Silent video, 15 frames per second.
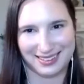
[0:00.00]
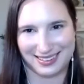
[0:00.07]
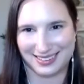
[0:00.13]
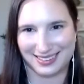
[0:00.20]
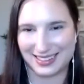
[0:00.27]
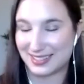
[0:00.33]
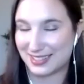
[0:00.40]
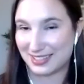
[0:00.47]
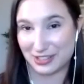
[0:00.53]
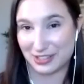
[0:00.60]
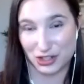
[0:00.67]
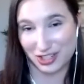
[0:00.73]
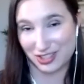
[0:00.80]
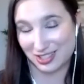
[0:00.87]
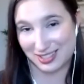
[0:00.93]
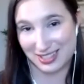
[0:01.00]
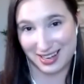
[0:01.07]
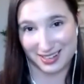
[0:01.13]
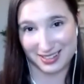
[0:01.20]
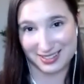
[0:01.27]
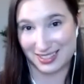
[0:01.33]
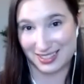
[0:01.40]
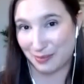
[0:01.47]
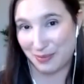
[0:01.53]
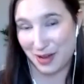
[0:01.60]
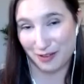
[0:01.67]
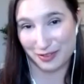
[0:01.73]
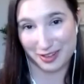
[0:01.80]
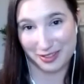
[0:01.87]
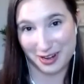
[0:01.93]
Is it a cheat to say see a
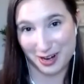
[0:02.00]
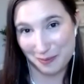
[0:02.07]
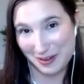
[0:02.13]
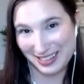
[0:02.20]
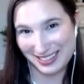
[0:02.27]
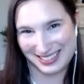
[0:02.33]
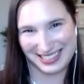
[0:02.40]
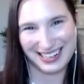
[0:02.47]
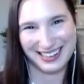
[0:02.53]
pelvic therapist?